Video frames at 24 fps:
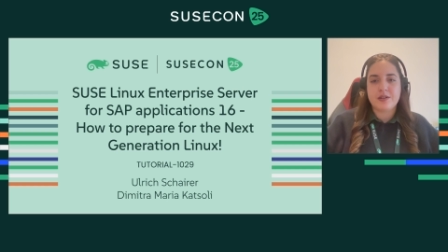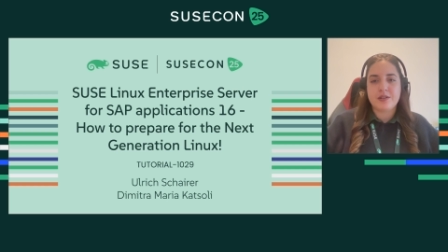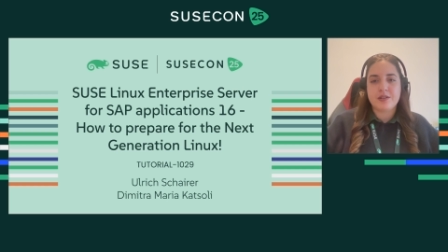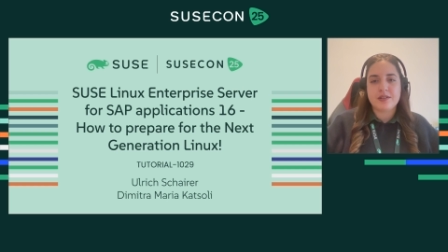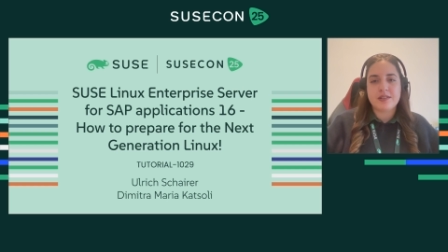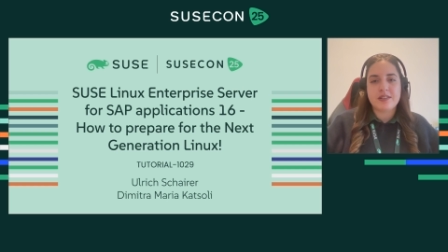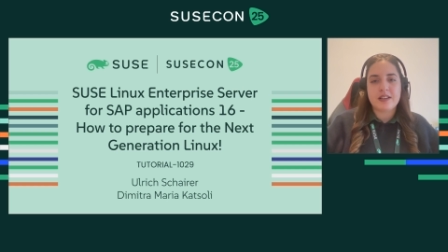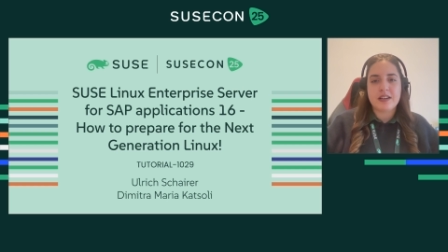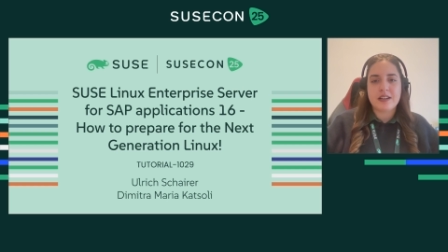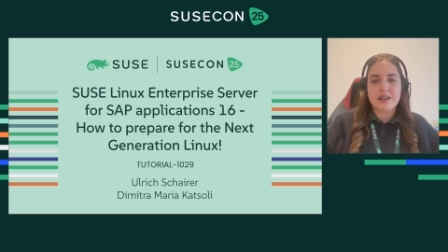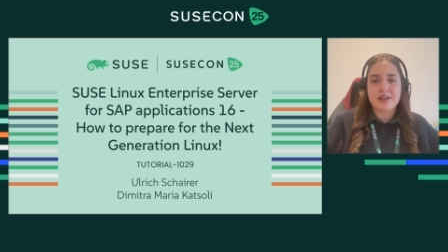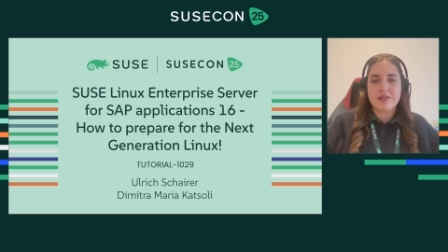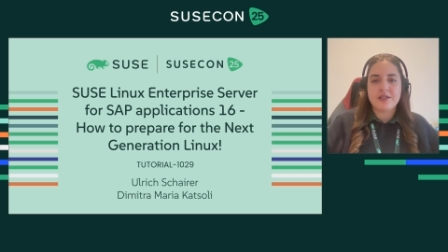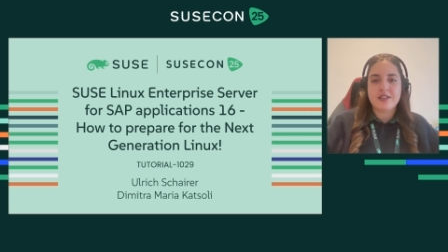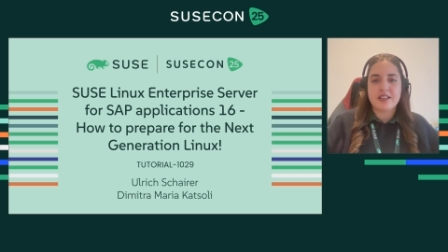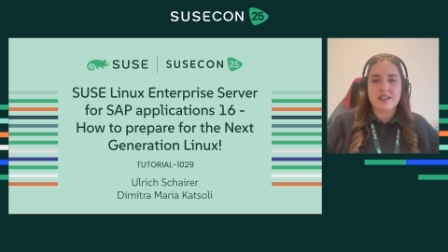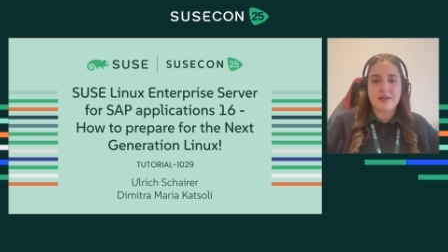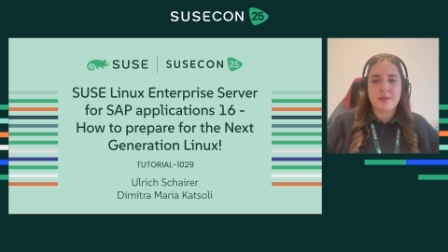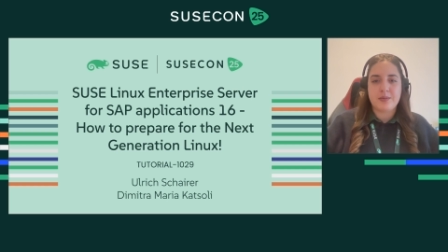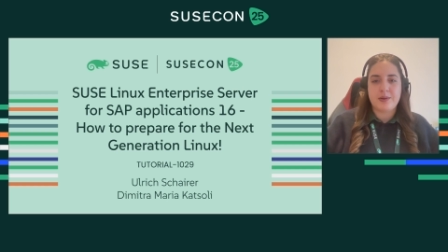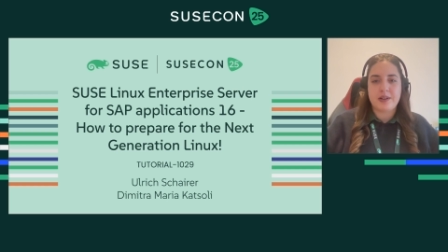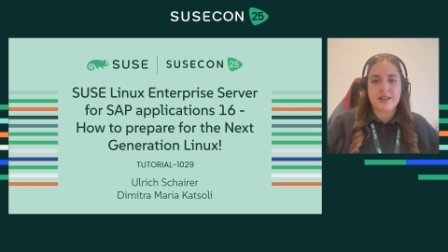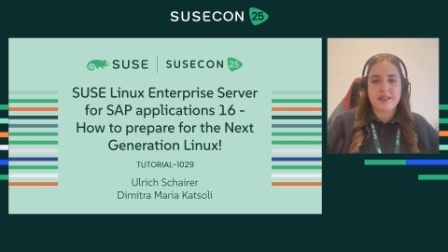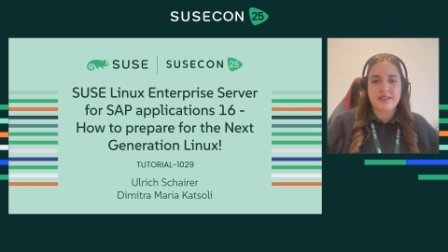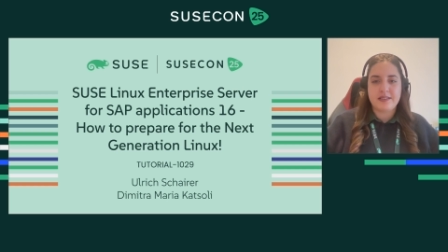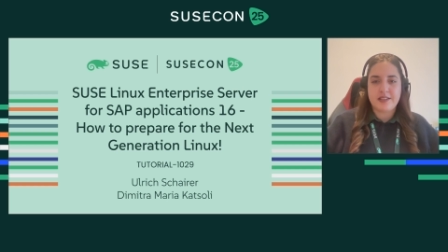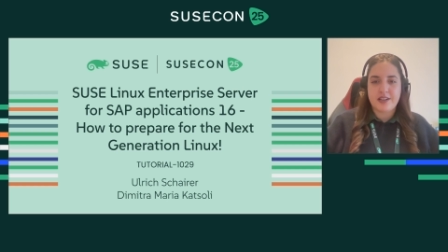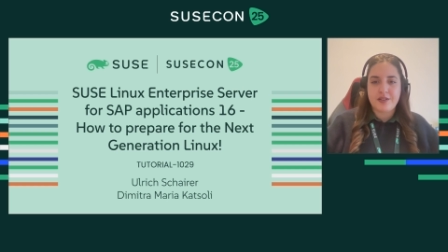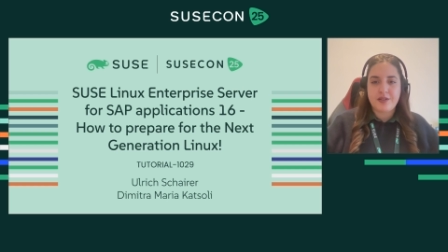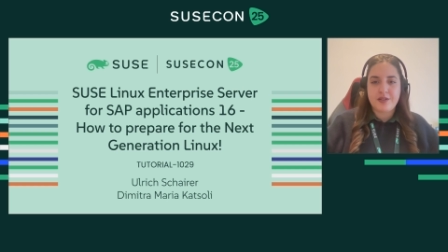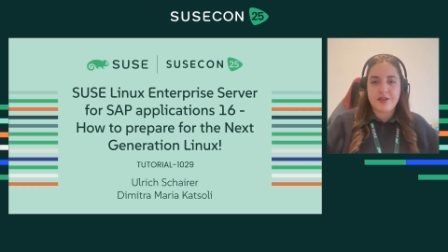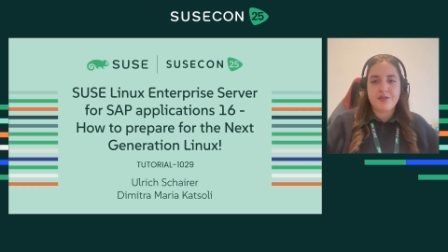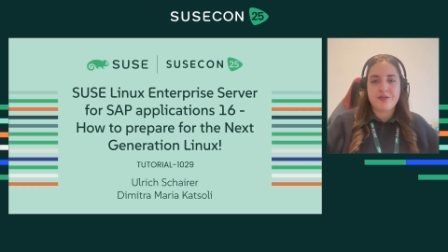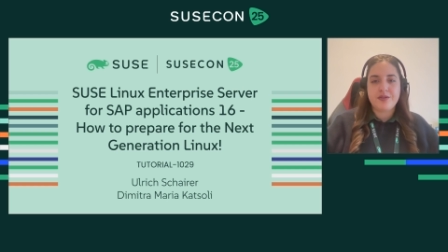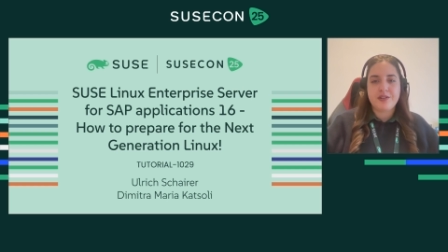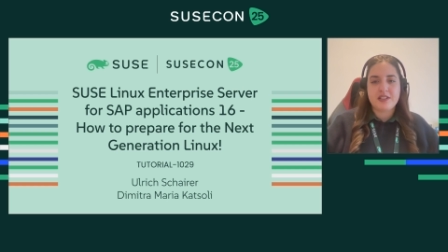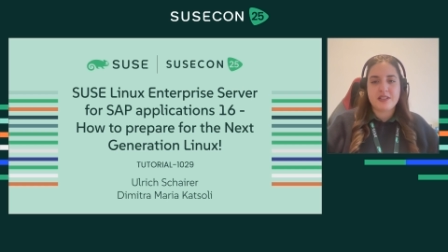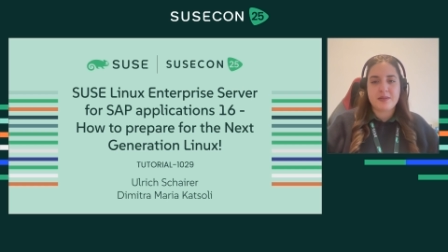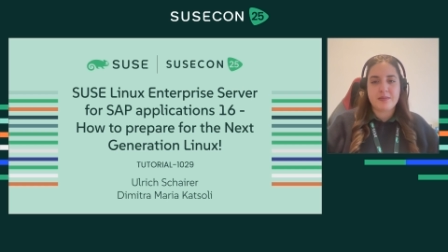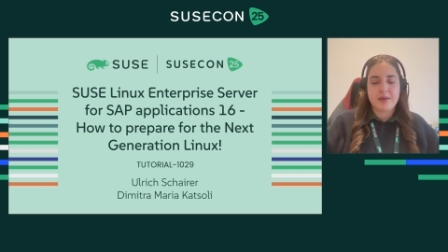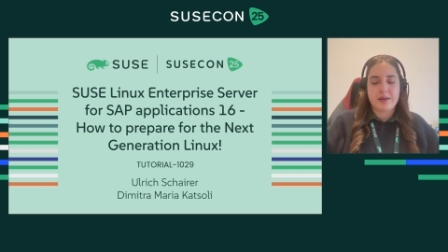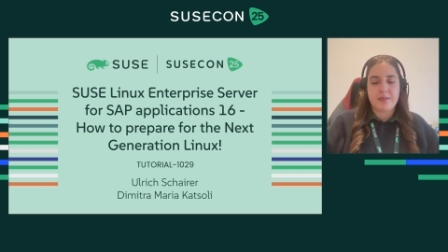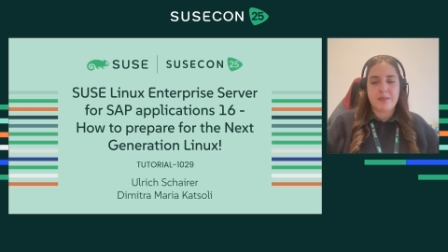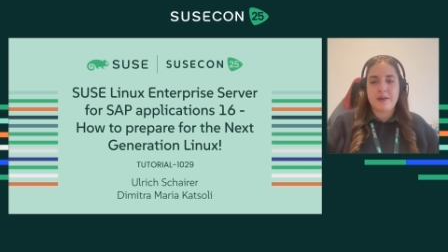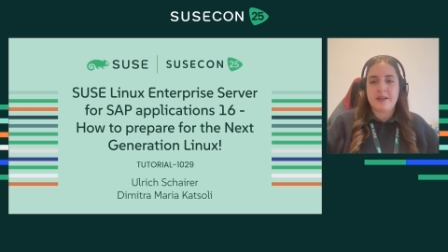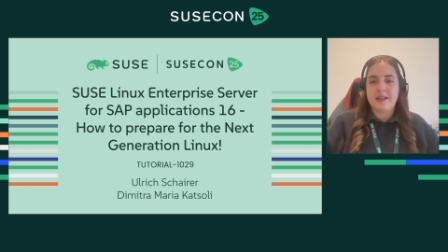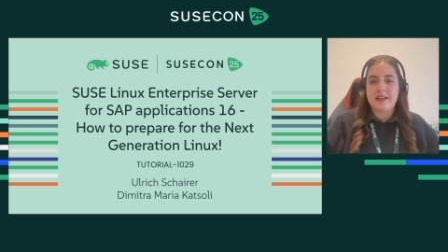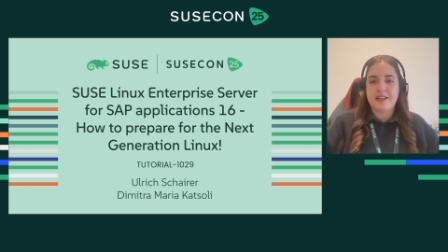SUSE Linux Enterprise Server for SAP
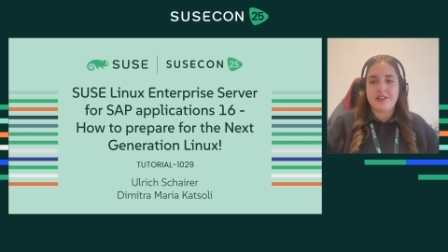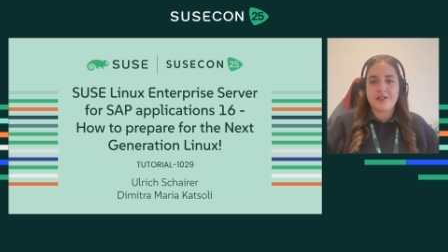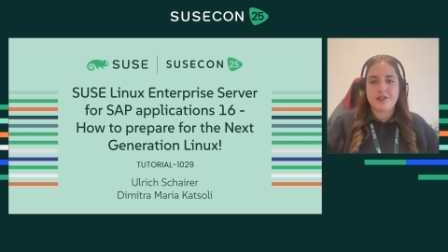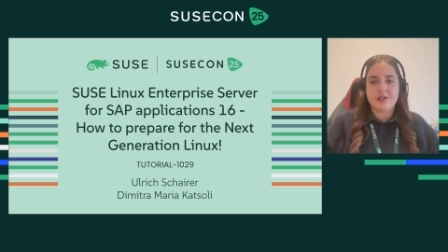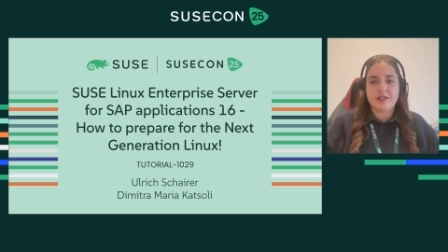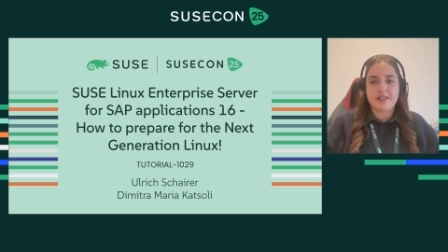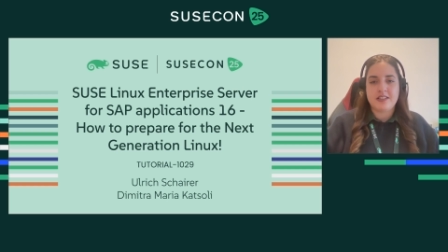Application